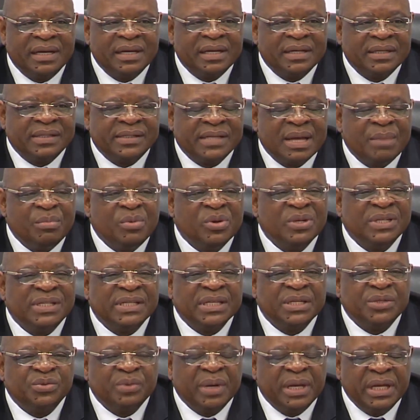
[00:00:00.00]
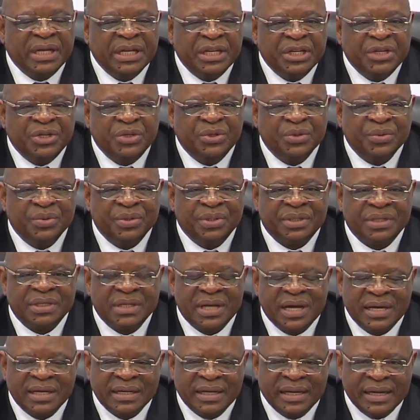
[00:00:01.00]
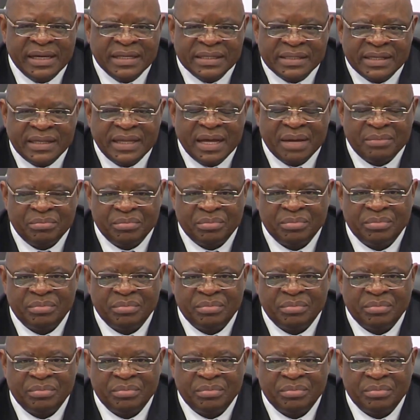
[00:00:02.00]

summonses were issued against them.